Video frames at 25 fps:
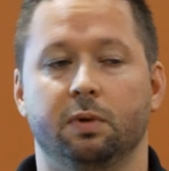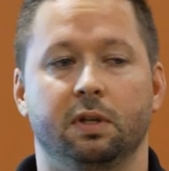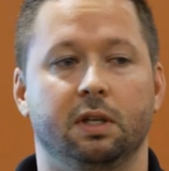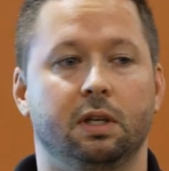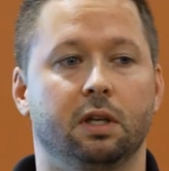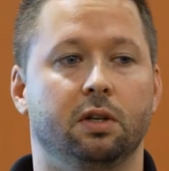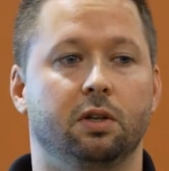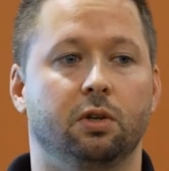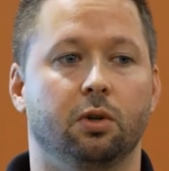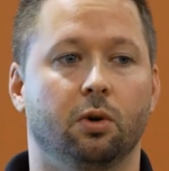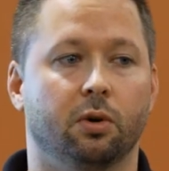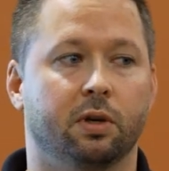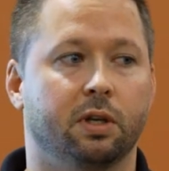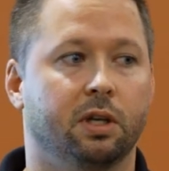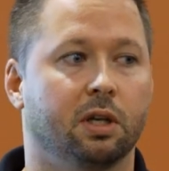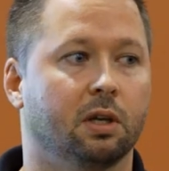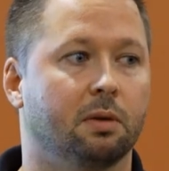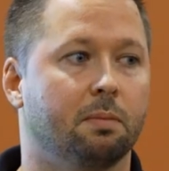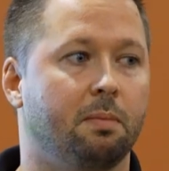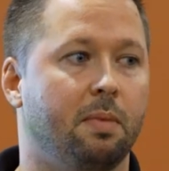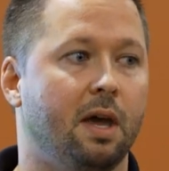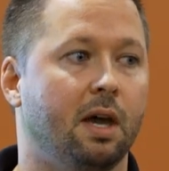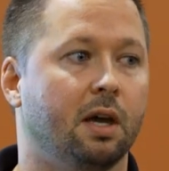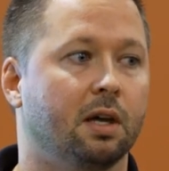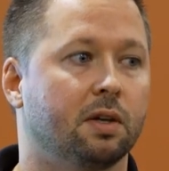and we get no
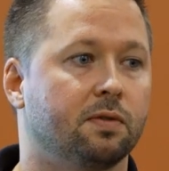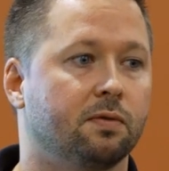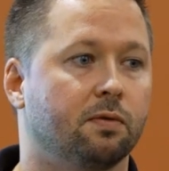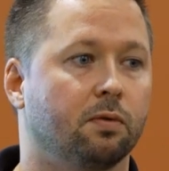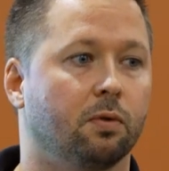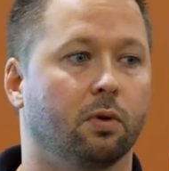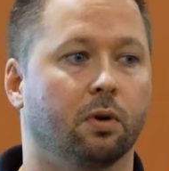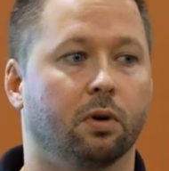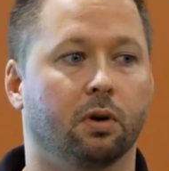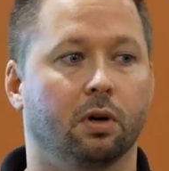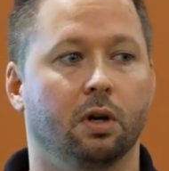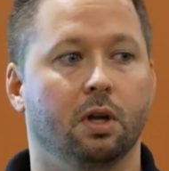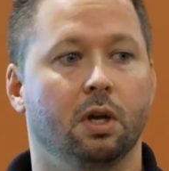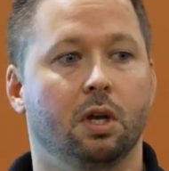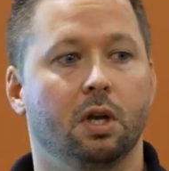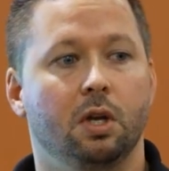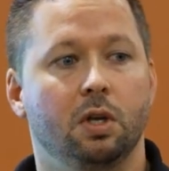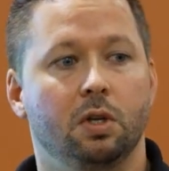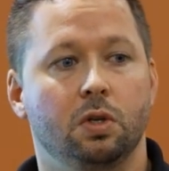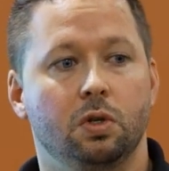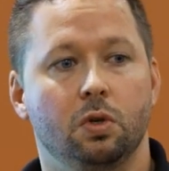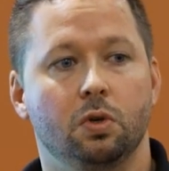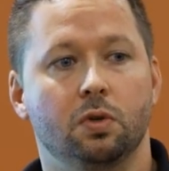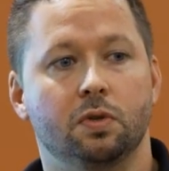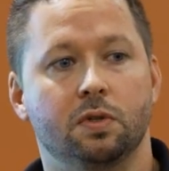kickbacks for
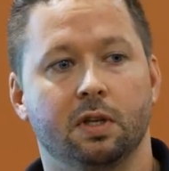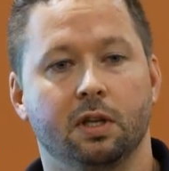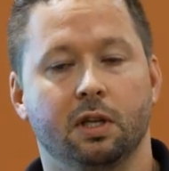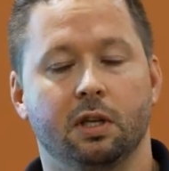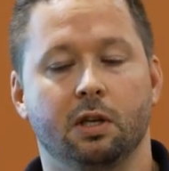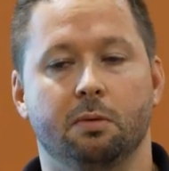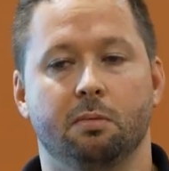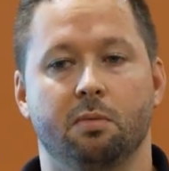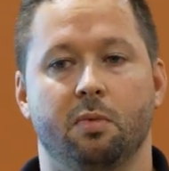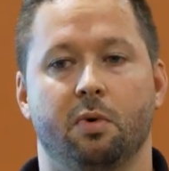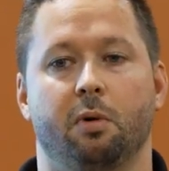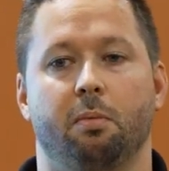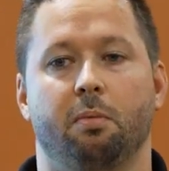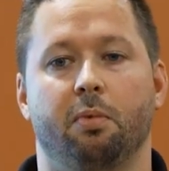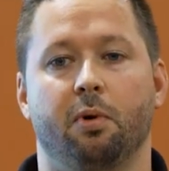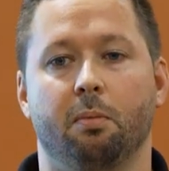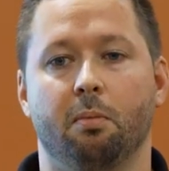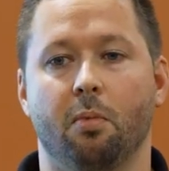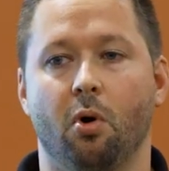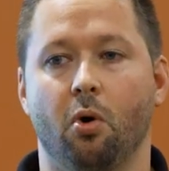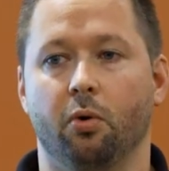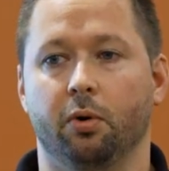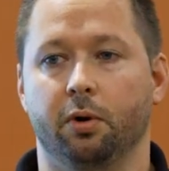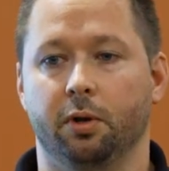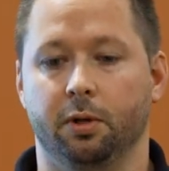using him or
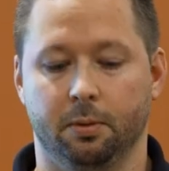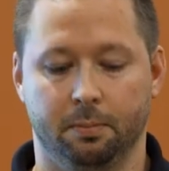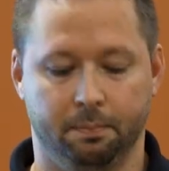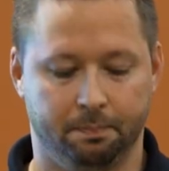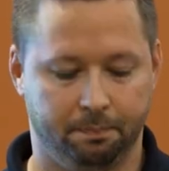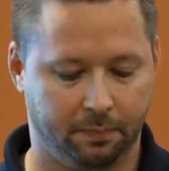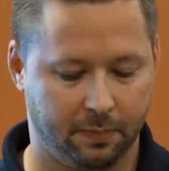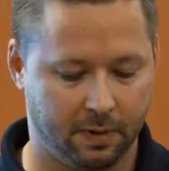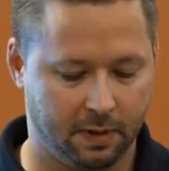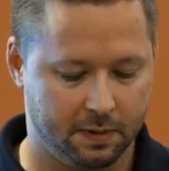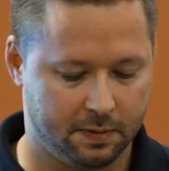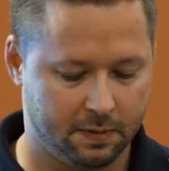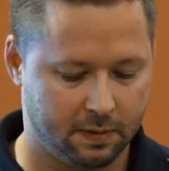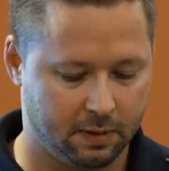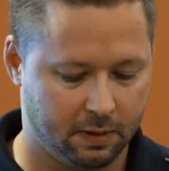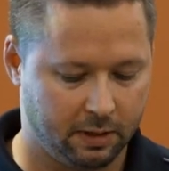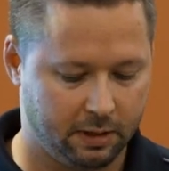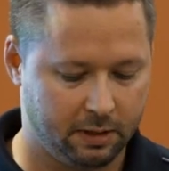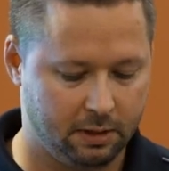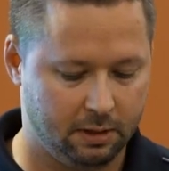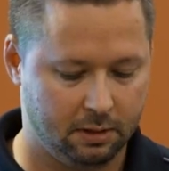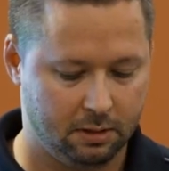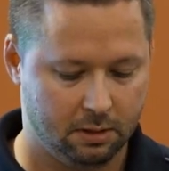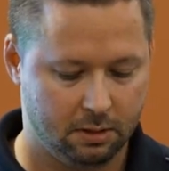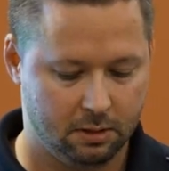promote him. And
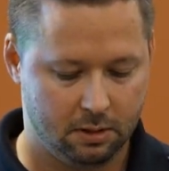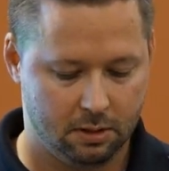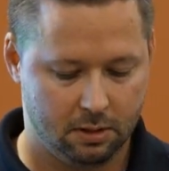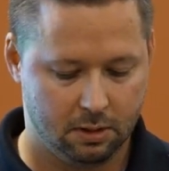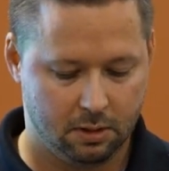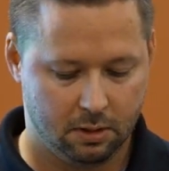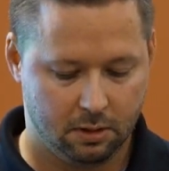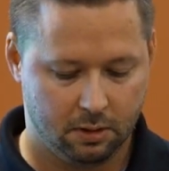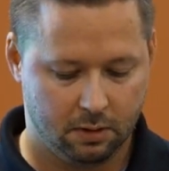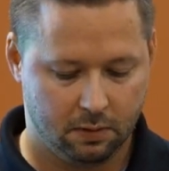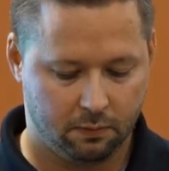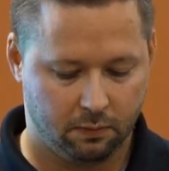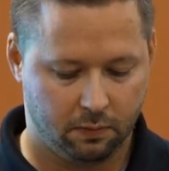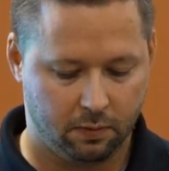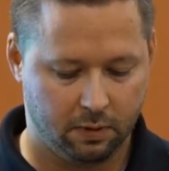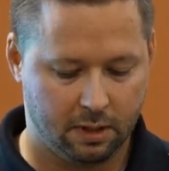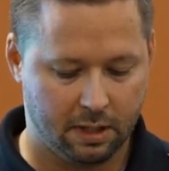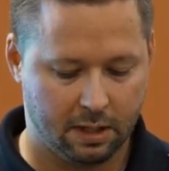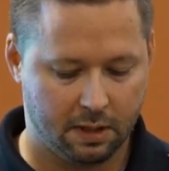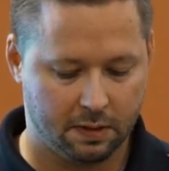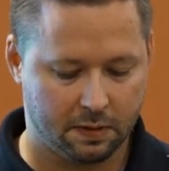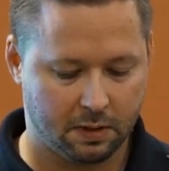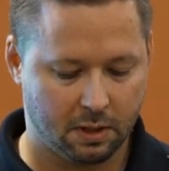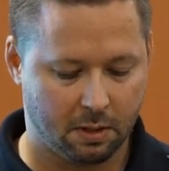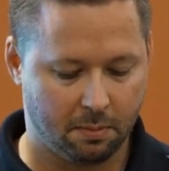tonight, for you
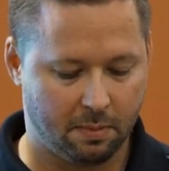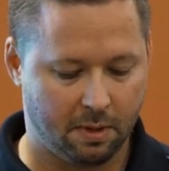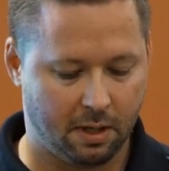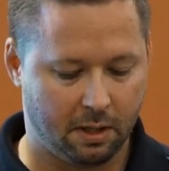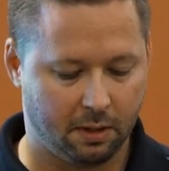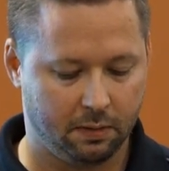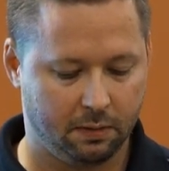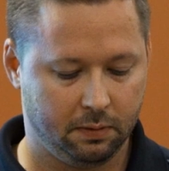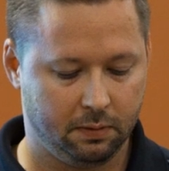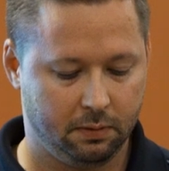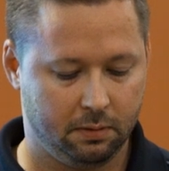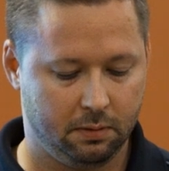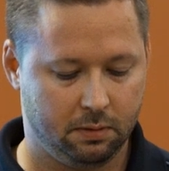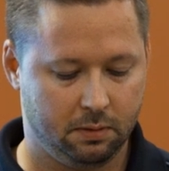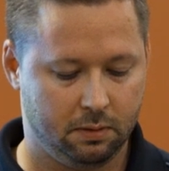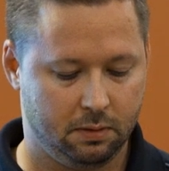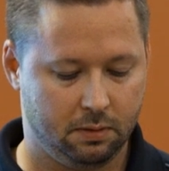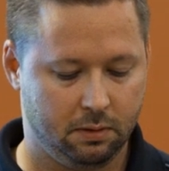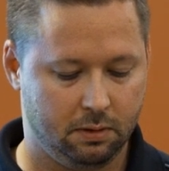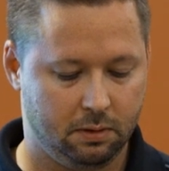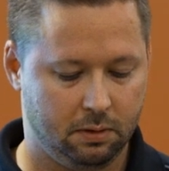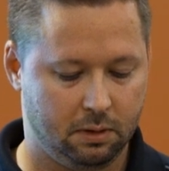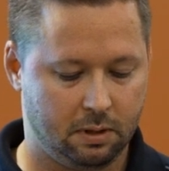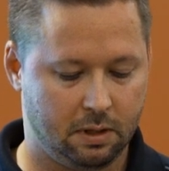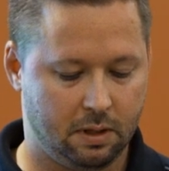guys coming out,
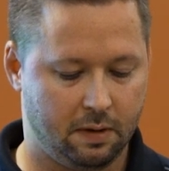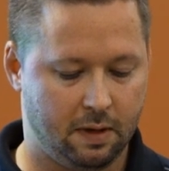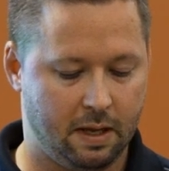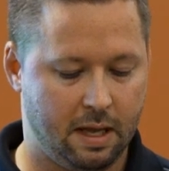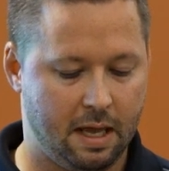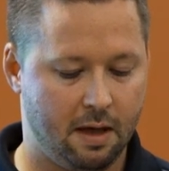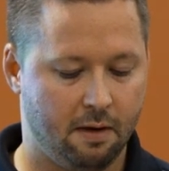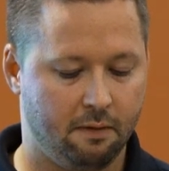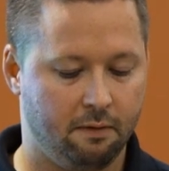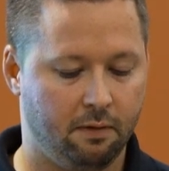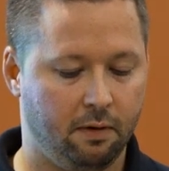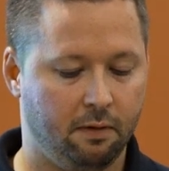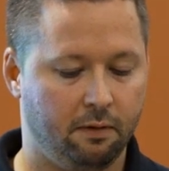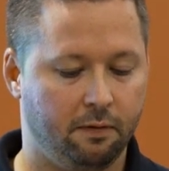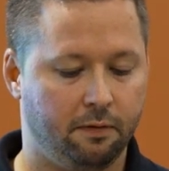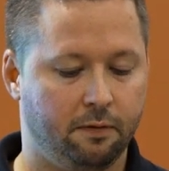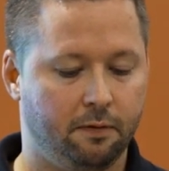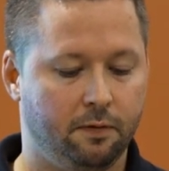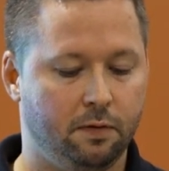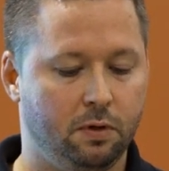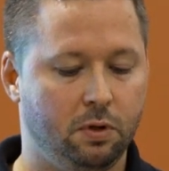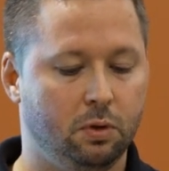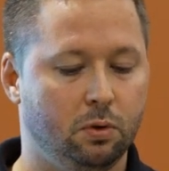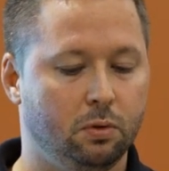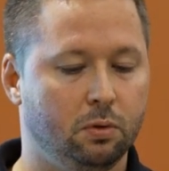I have a
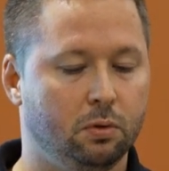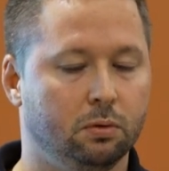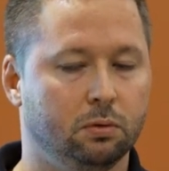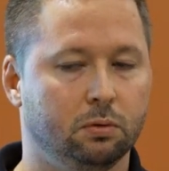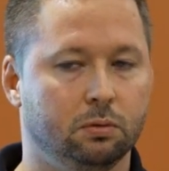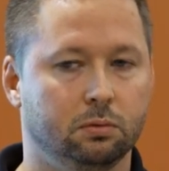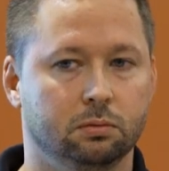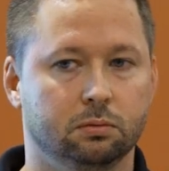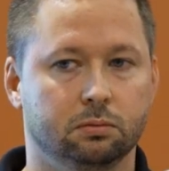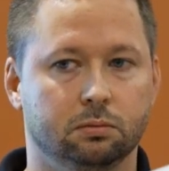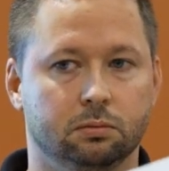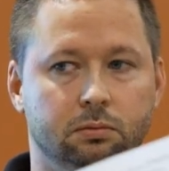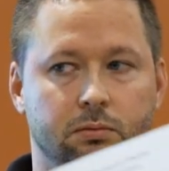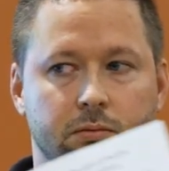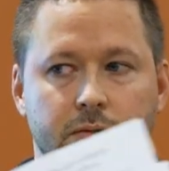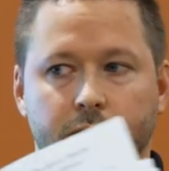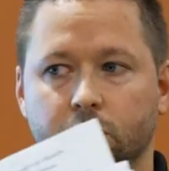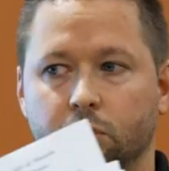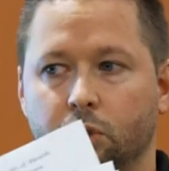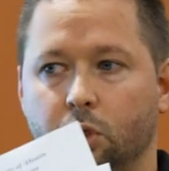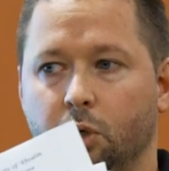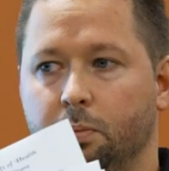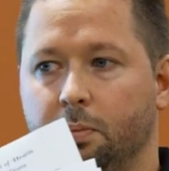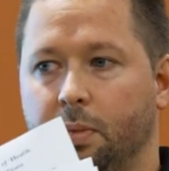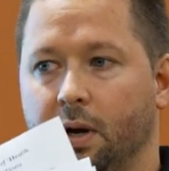few
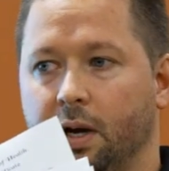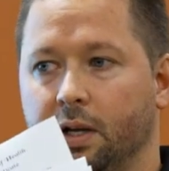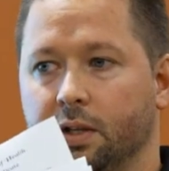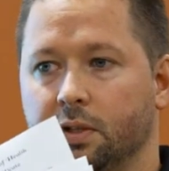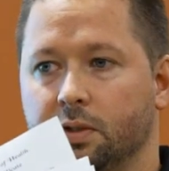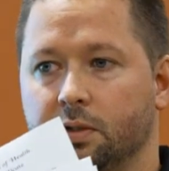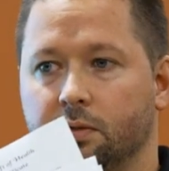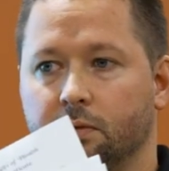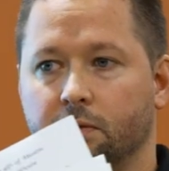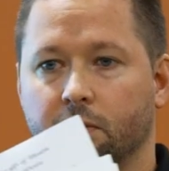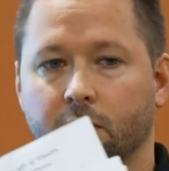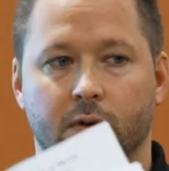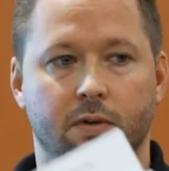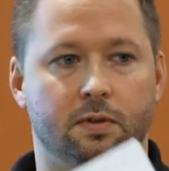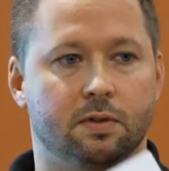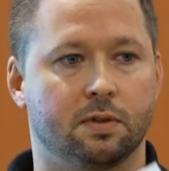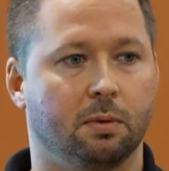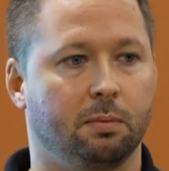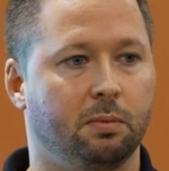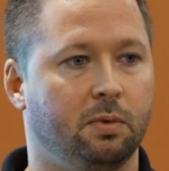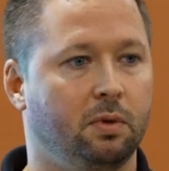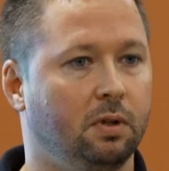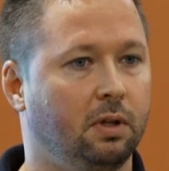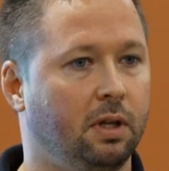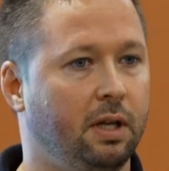coupons for
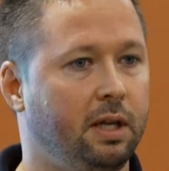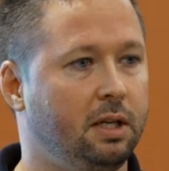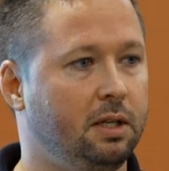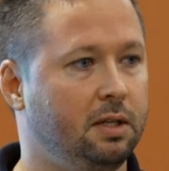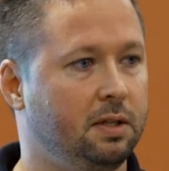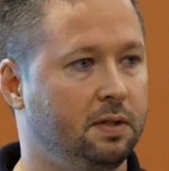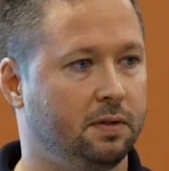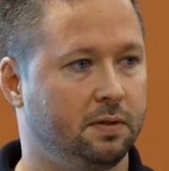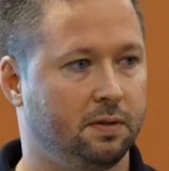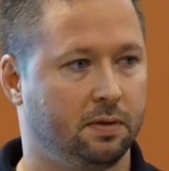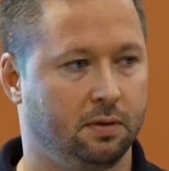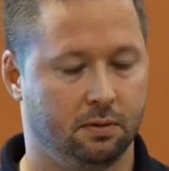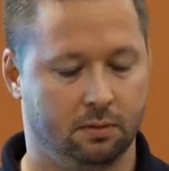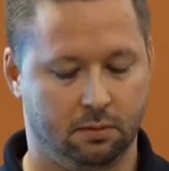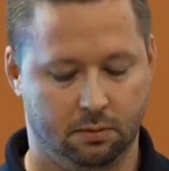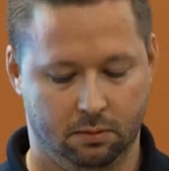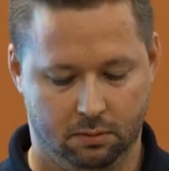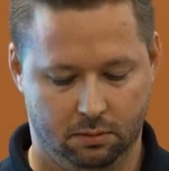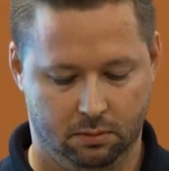some of you ladies.